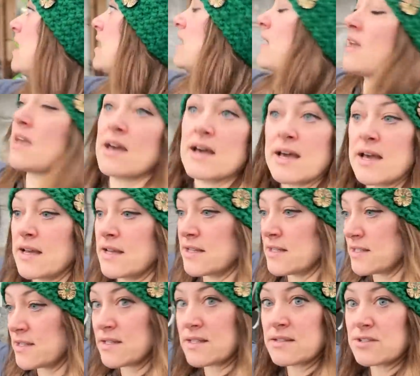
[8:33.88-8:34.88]

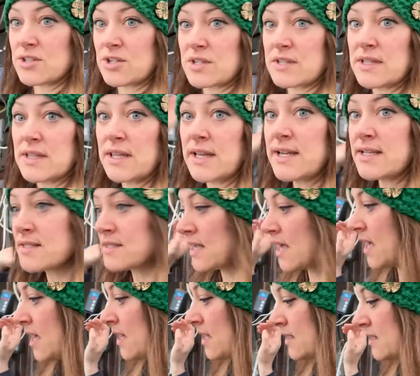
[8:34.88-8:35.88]
And turn the lights
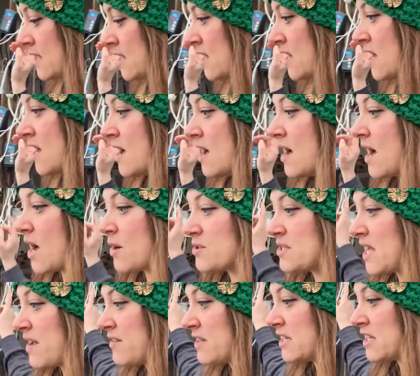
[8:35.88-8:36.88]
on. I was
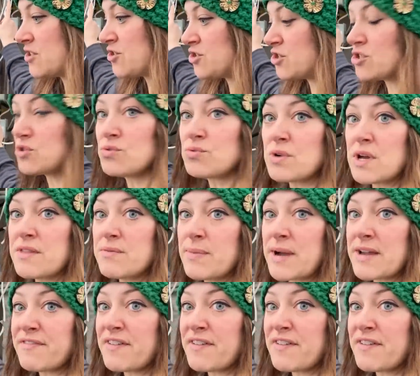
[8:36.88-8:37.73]
having an issue. My